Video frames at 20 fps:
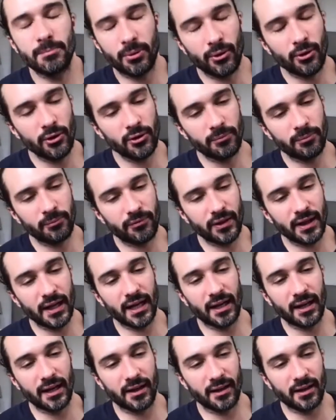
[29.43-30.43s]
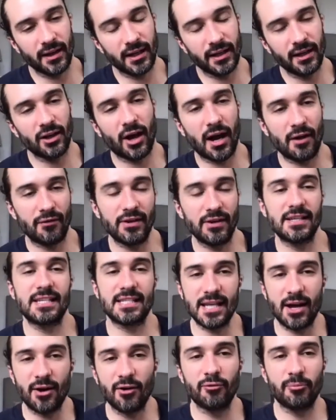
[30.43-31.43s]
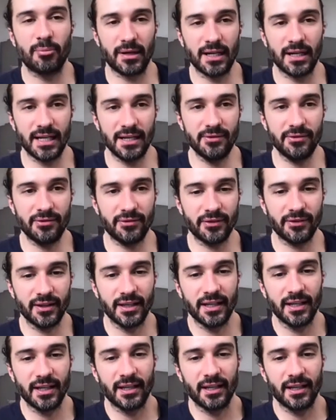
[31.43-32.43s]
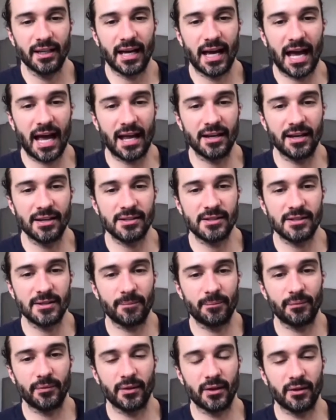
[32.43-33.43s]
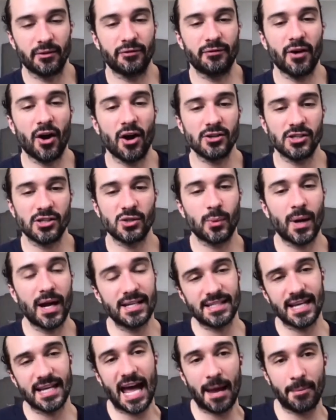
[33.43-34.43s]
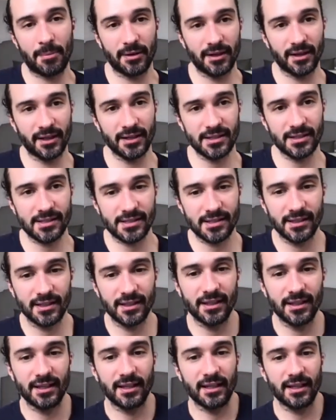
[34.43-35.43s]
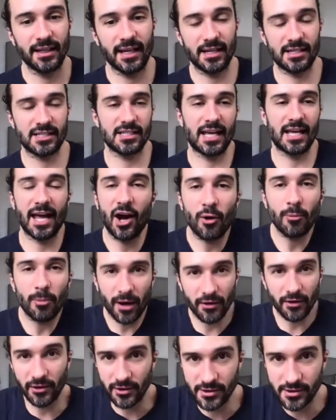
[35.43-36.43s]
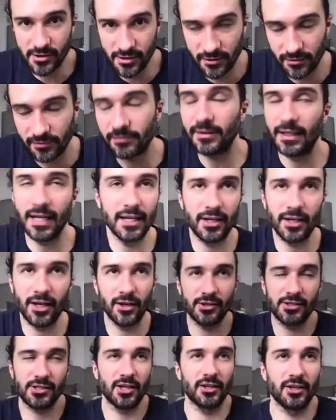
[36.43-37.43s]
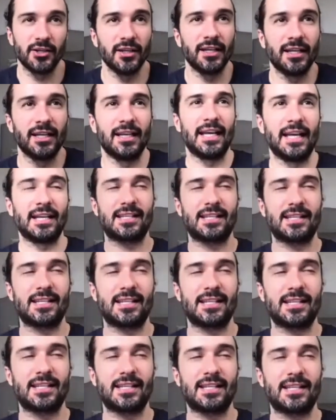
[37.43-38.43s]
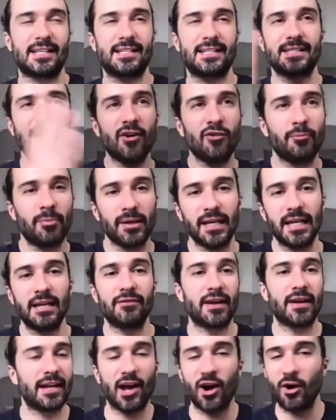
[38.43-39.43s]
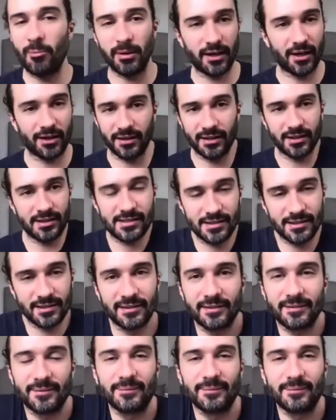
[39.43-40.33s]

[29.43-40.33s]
important thing in life is self-belief. And the fastest way to happiness is to help others. There you go. So it's self-belief and helping others.